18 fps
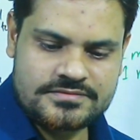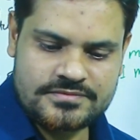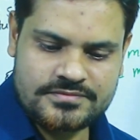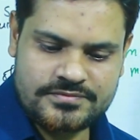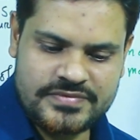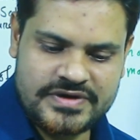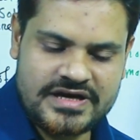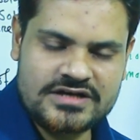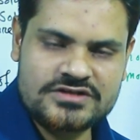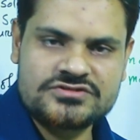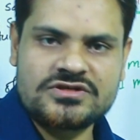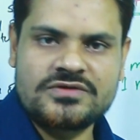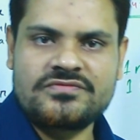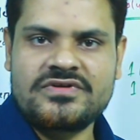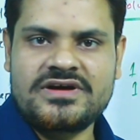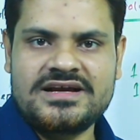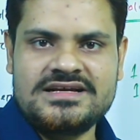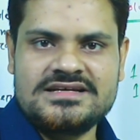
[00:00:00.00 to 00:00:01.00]
bags
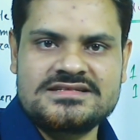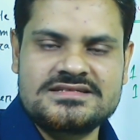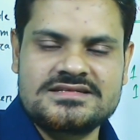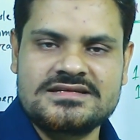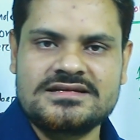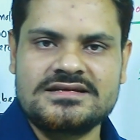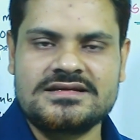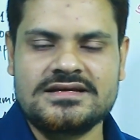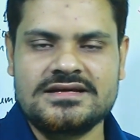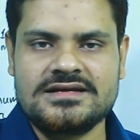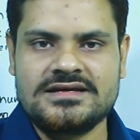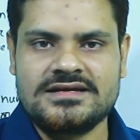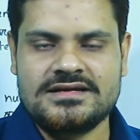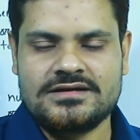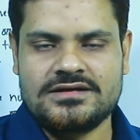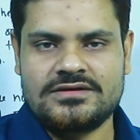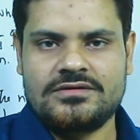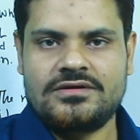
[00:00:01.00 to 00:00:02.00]
of rice.
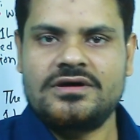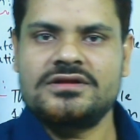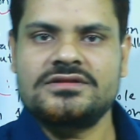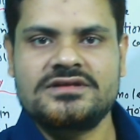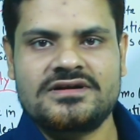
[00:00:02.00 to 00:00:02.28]
On